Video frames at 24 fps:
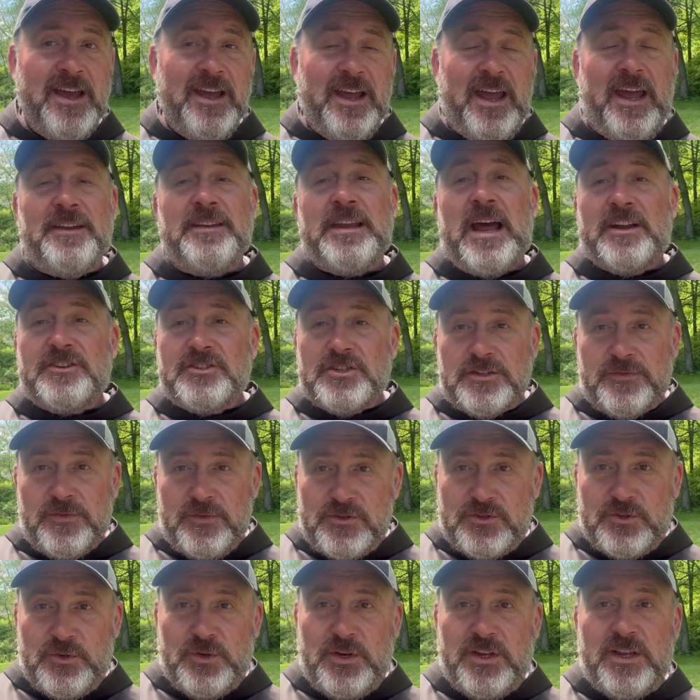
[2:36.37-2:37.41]
and not just for
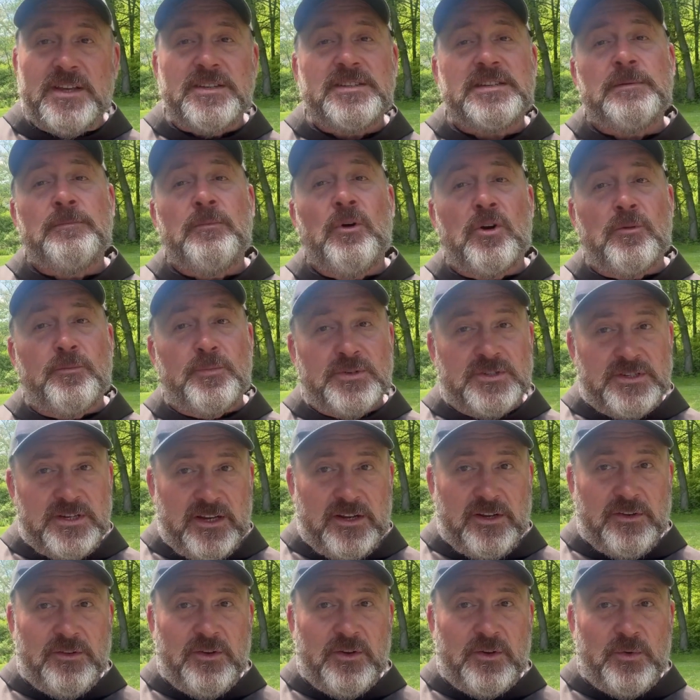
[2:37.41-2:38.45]
Judaism or a
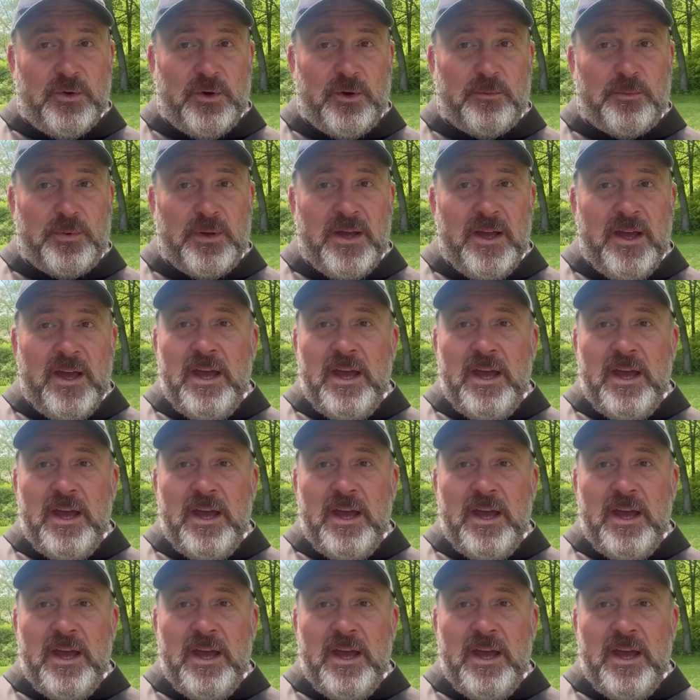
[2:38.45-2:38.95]
particular group.